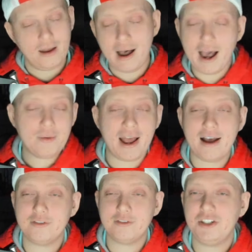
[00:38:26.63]
I would
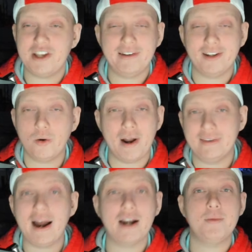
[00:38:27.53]
have to be sent to
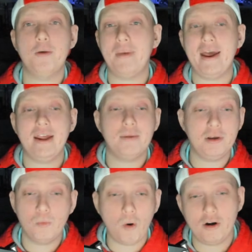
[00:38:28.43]
Guantanamo Bay and
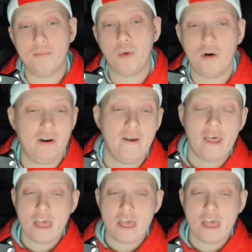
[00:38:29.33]
be waterboarded.